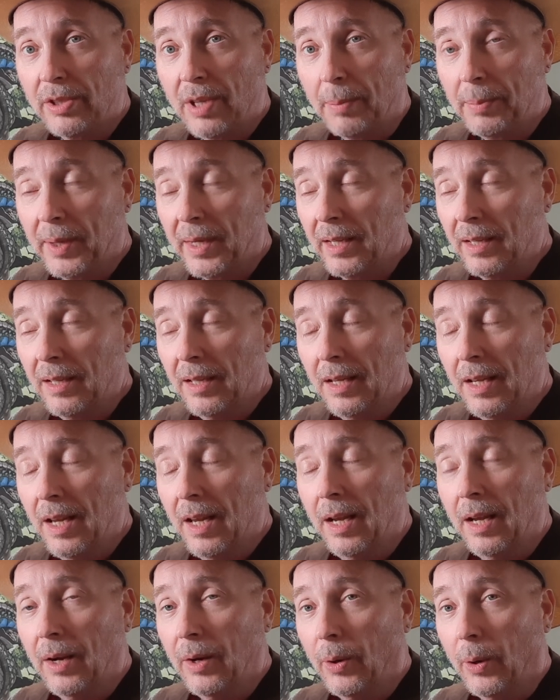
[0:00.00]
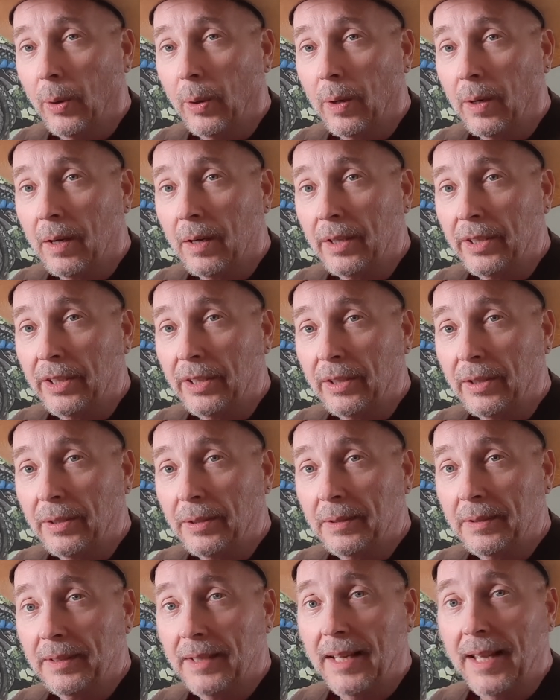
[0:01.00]
or something, or you
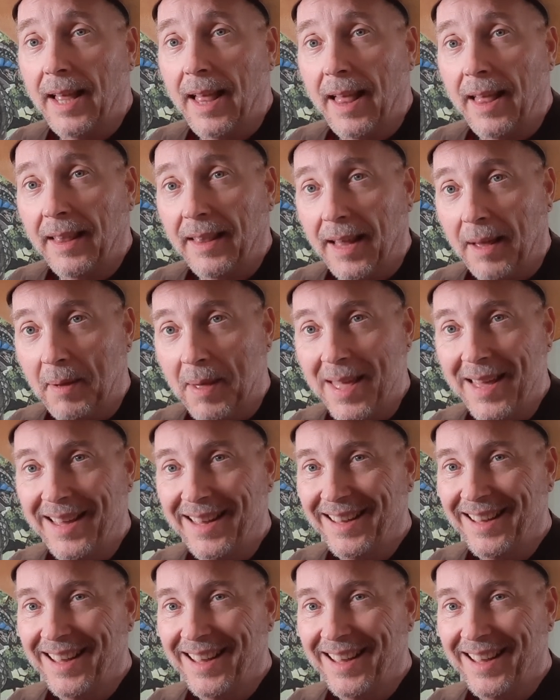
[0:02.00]
know, uh,